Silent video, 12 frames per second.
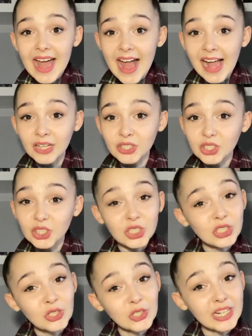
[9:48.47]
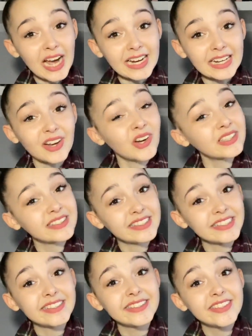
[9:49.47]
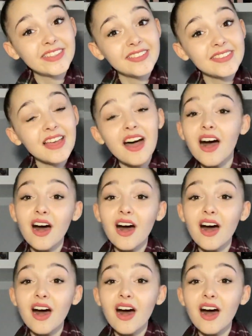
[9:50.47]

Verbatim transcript: and she, her diet consists